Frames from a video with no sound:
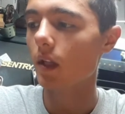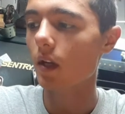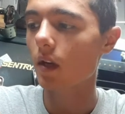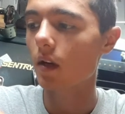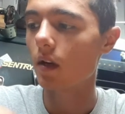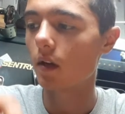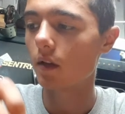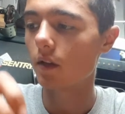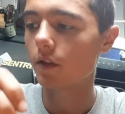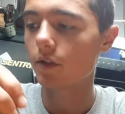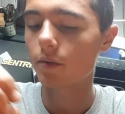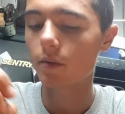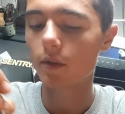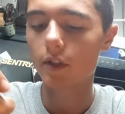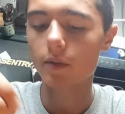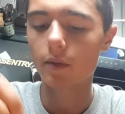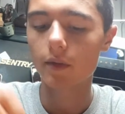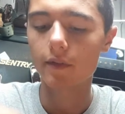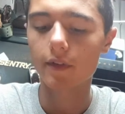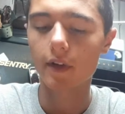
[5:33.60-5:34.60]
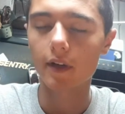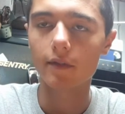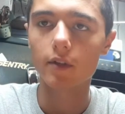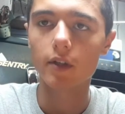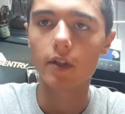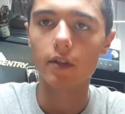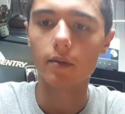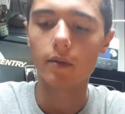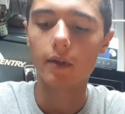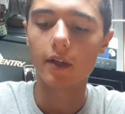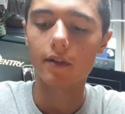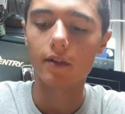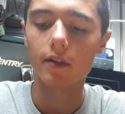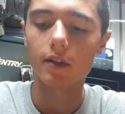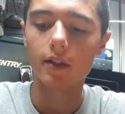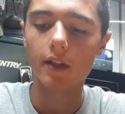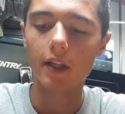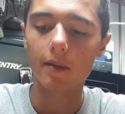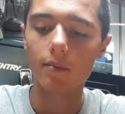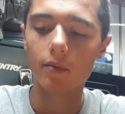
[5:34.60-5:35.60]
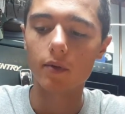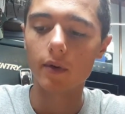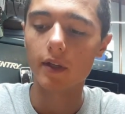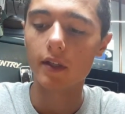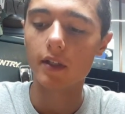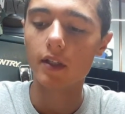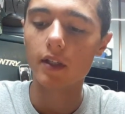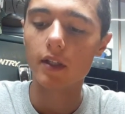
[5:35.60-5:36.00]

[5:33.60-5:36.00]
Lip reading: or 225 grain, whatever, that point.